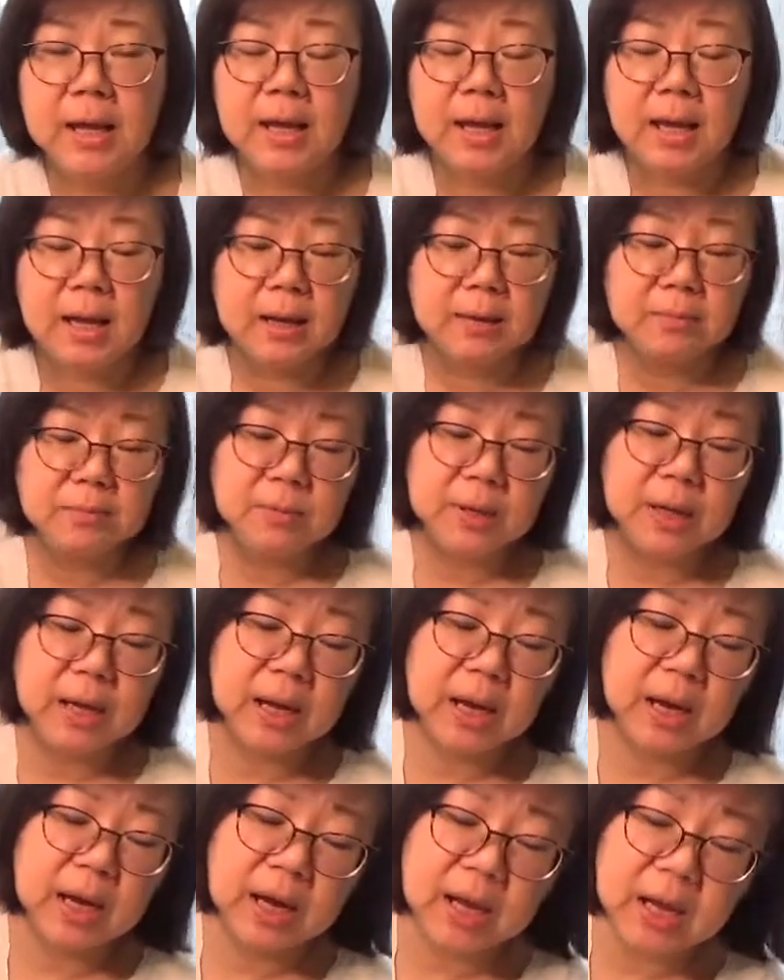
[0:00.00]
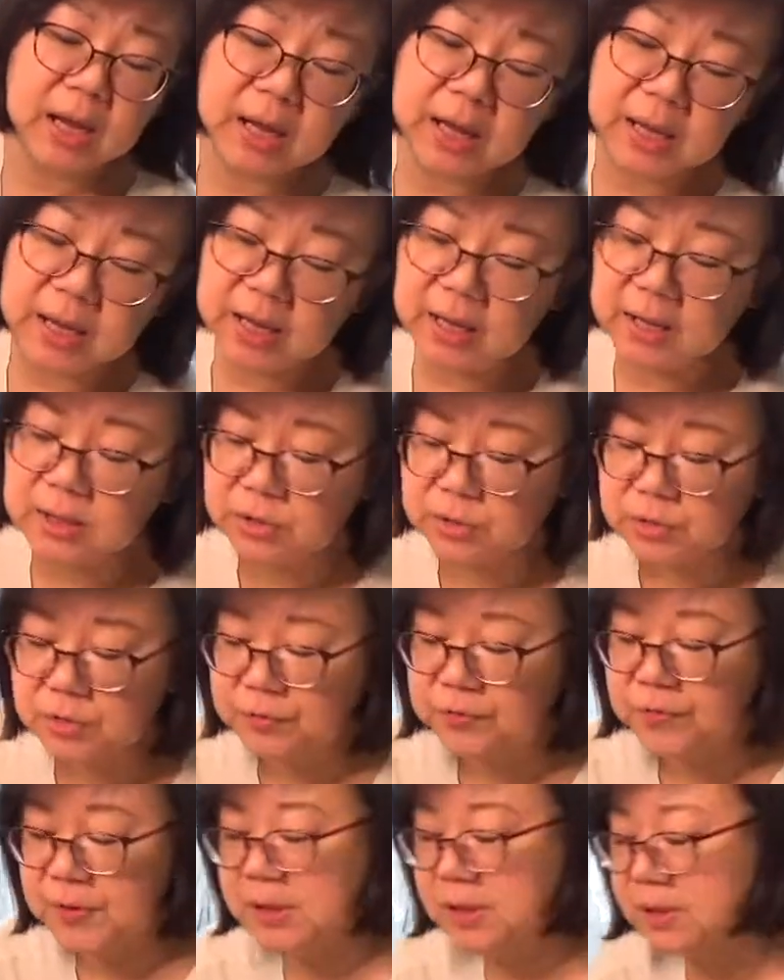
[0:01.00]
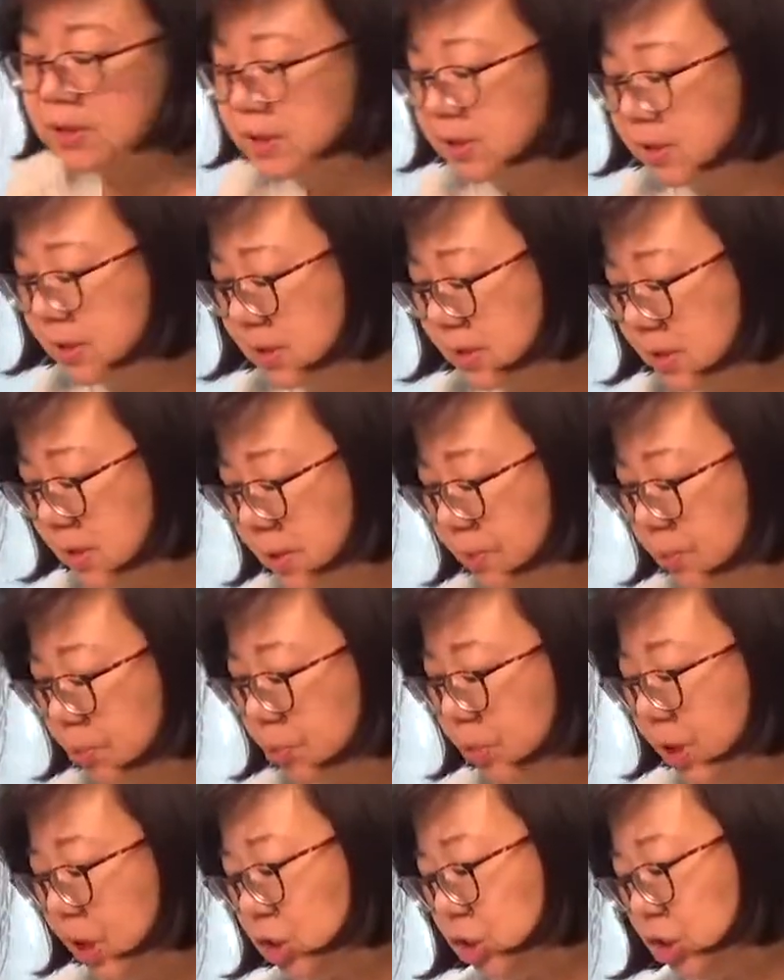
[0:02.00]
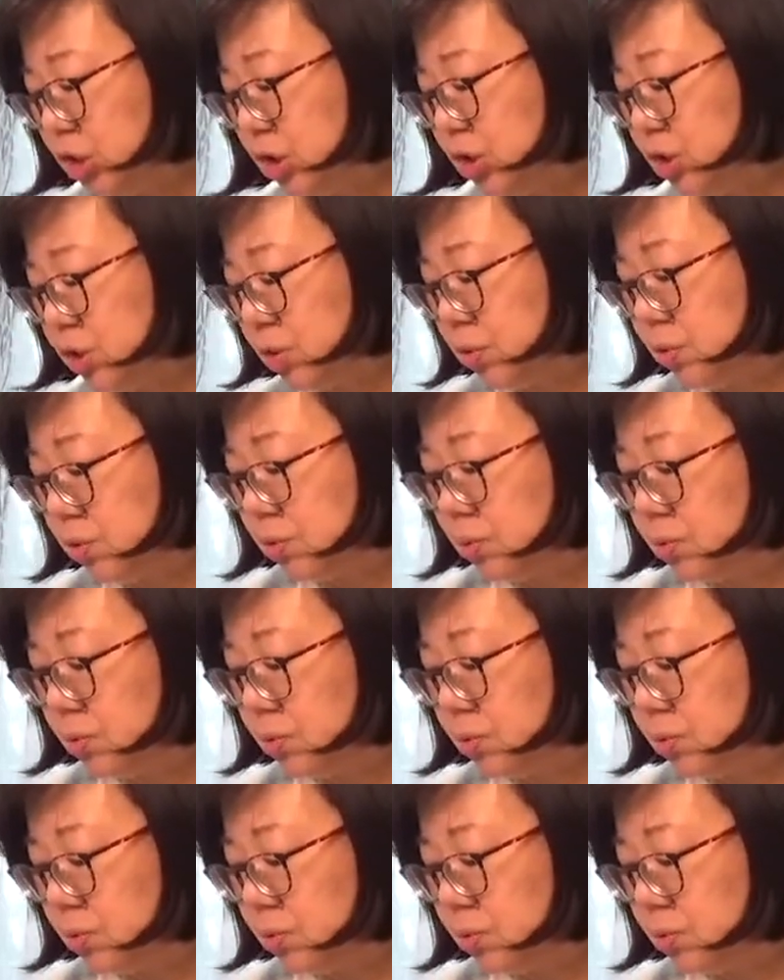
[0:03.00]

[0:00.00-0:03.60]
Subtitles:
I do feel the pressure to